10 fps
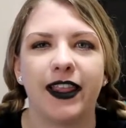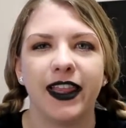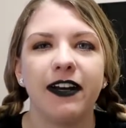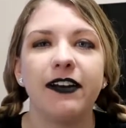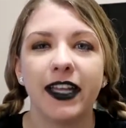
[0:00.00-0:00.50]

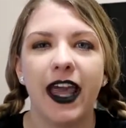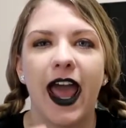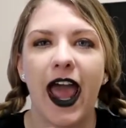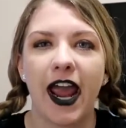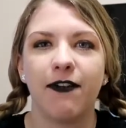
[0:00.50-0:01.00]
literally a
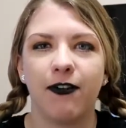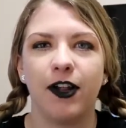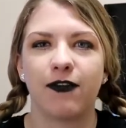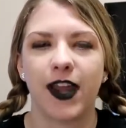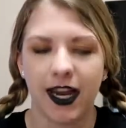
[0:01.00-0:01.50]

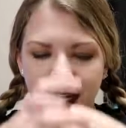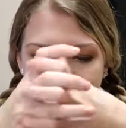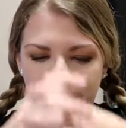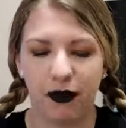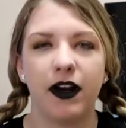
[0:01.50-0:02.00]
handful of candy
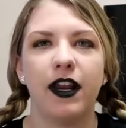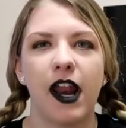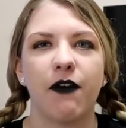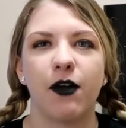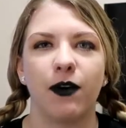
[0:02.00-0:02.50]
and put it
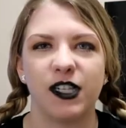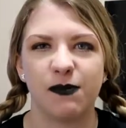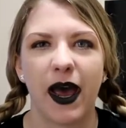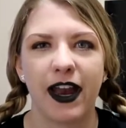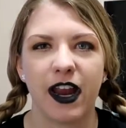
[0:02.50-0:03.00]
in everyone's bag.